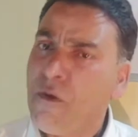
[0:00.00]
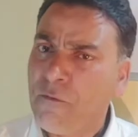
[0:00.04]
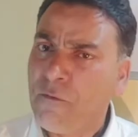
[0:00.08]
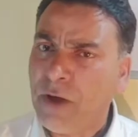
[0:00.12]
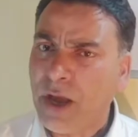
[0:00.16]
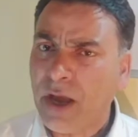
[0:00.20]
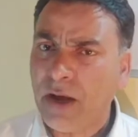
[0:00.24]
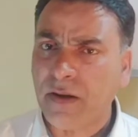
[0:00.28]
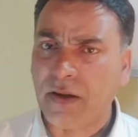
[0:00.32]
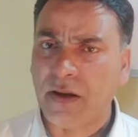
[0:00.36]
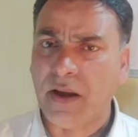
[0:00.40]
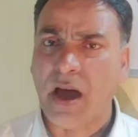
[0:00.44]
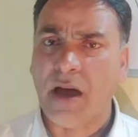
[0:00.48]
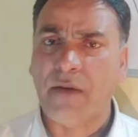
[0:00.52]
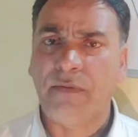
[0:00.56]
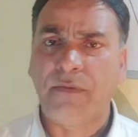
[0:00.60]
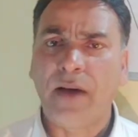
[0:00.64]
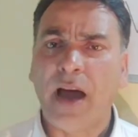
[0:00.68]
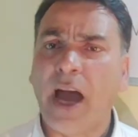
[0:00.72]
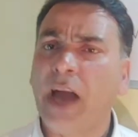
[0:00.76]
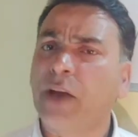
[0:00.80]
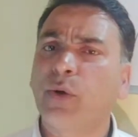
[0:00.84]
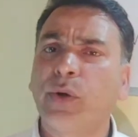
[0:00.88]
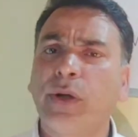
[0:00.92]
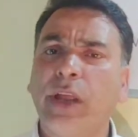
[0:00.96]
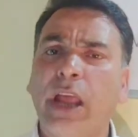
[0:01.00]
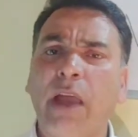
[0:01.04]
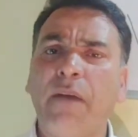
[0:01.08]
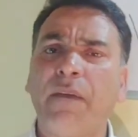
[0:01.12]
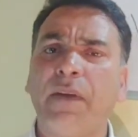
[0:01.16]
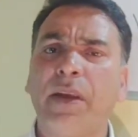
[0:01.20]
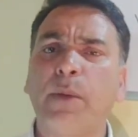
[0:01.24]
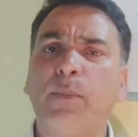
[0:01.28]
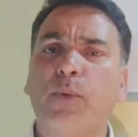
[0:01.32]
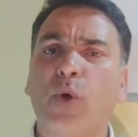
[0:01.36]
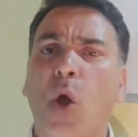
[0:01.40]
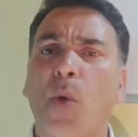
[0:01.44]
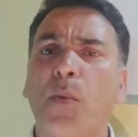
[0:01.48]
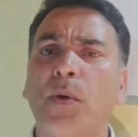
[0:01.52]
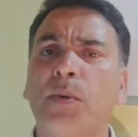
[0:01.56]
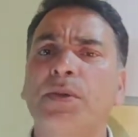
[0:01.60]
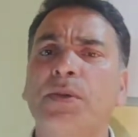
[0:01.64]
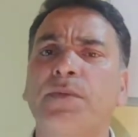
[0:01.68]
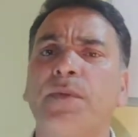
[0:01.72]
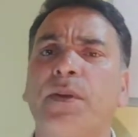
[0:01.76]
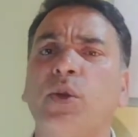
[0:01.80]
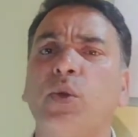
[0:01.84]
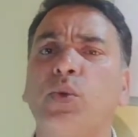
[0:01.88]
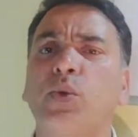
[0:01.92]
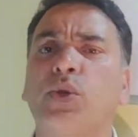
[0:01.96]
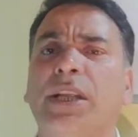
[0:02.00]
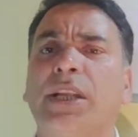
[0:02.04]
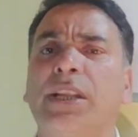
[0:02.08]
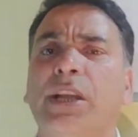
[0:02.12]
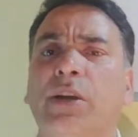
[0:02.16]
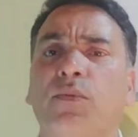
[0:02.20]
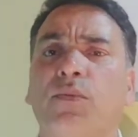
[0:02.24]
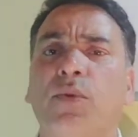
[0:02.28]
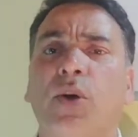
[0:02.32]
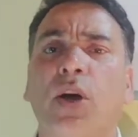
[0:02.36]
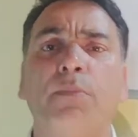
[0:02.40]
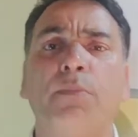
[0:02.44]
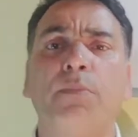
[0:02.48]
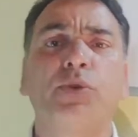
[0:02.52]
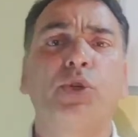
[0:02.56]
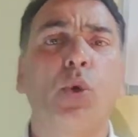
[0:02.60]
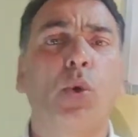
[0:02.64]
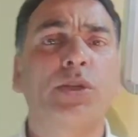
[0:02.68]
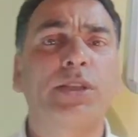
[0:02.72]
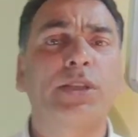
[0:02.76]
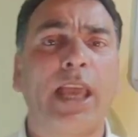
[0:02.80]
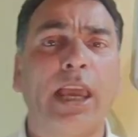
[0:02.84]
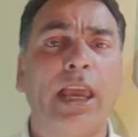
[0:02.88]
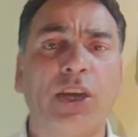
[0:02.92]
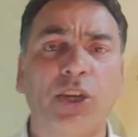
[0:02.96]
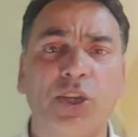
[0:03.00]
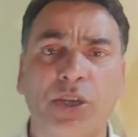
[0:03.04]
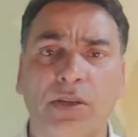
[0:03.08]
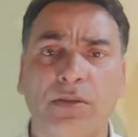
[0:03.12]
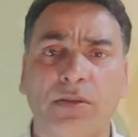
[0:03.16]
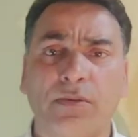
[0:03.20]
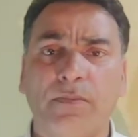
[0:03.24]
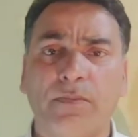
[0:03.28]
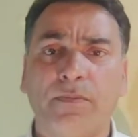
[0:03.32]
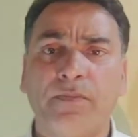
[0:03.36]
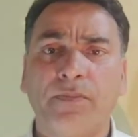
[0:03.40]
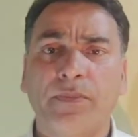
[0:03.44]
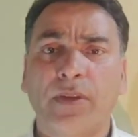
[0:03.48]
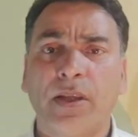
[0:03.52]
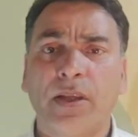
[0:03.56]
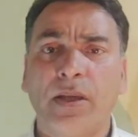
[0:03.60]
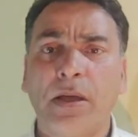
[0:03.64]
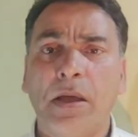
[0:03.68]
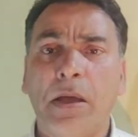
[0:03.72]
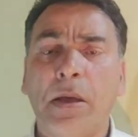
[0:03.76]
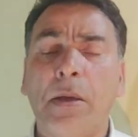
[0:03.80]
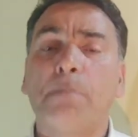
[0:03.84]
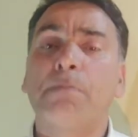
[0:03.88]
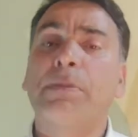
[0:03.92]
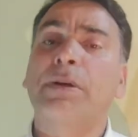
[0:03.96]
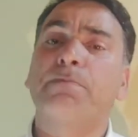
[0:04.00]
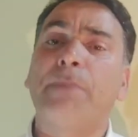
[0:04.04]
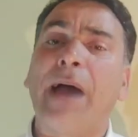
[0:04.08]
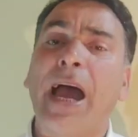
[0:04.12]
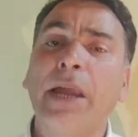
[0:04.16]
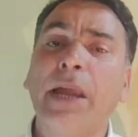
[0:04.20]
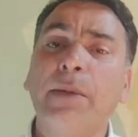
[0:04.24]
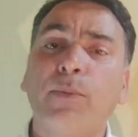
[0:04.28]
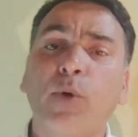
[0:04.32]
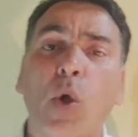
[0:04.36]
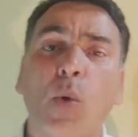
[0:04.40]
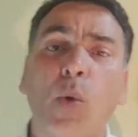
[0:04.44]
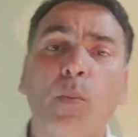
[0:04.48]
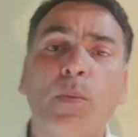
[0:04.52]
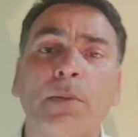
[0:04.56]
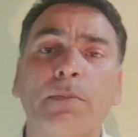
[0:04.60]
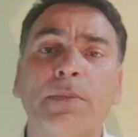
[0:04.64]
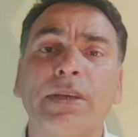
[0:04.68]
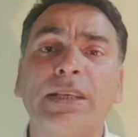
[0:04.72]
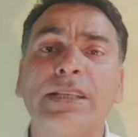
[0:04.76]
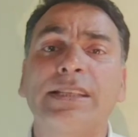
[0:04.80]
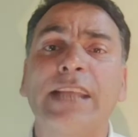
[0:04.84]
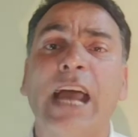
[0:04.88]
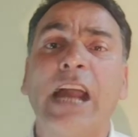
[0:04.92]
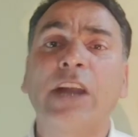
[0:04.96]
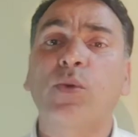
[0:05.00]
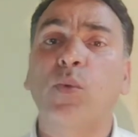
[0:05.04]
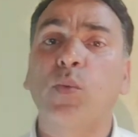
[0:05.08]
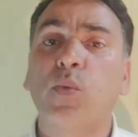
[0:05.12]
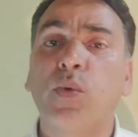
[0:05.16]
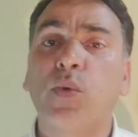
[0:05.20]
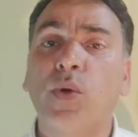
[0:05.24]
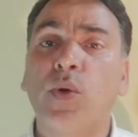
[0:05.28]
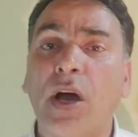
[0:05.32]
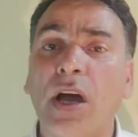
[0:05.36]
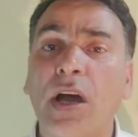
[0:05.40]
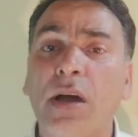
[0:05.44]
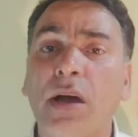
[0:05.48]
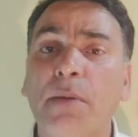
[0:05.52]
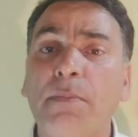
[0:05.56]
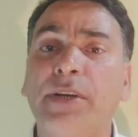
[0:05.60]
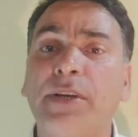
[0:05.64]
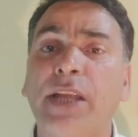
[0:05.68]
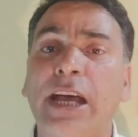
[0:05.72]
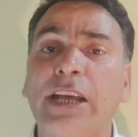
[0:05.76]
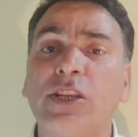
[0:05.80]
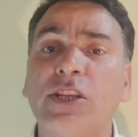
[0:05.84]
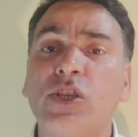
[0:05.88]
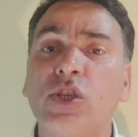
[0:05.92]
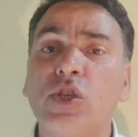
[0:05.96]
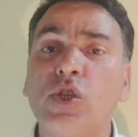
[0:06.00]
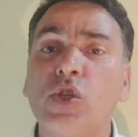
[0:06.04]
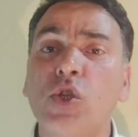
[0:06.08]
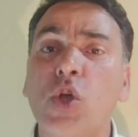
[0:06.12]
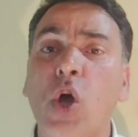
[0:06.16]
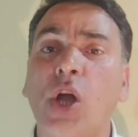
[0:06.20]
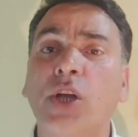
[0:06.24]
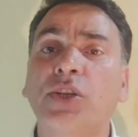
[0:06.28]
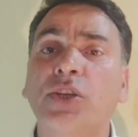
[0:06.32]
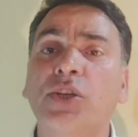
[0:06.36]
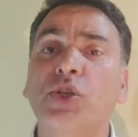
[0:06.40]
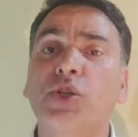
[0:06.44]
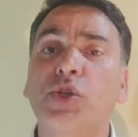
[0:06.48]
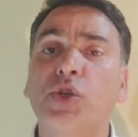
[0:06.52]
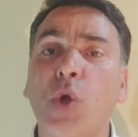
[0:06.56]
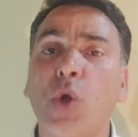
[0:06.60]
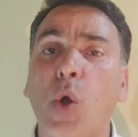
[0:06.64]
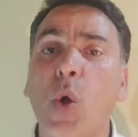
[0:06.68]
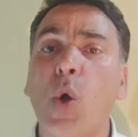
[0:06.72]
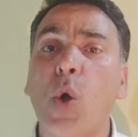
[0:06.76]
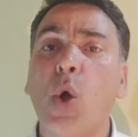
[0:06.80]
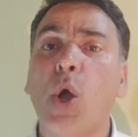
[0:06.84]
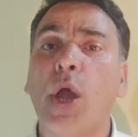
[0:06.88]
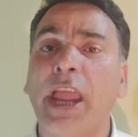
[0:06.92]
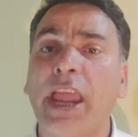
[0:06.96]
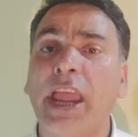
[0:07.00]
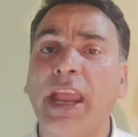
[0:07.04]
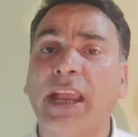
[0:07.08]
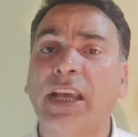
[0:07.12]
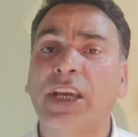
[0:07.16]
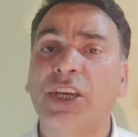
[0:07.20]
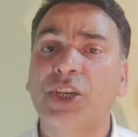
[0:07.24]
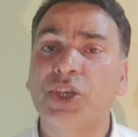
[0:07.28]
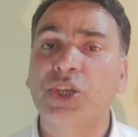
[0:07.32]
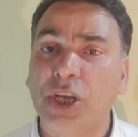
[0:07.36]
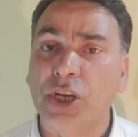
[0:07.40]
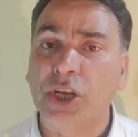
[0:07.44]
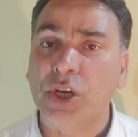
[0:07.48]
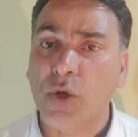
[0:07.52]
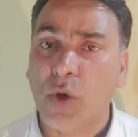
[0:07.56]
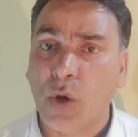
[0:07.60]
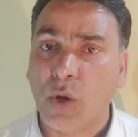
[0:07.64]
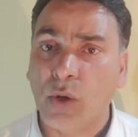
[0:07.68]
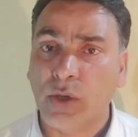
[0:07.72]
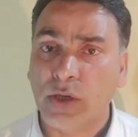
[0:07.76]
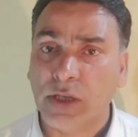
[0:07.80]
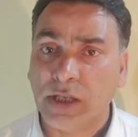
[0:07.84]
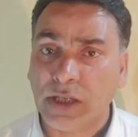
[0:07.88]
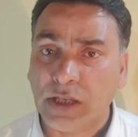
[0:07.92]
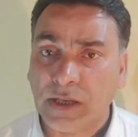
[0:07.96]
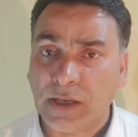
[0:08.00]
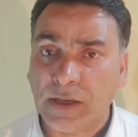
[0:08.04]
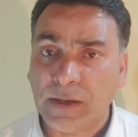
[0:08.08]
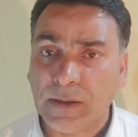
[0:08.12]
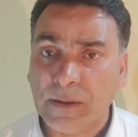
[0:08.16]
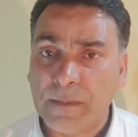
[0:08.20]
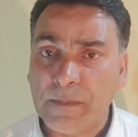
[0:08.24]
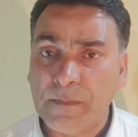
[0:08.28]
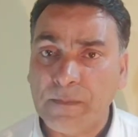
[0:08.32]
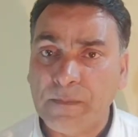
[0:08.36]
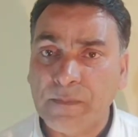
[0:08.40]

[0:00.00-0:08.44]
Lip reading: Fair enough. I don't have any problems when you say that verb shows action. But my problem is that verb does not show action only.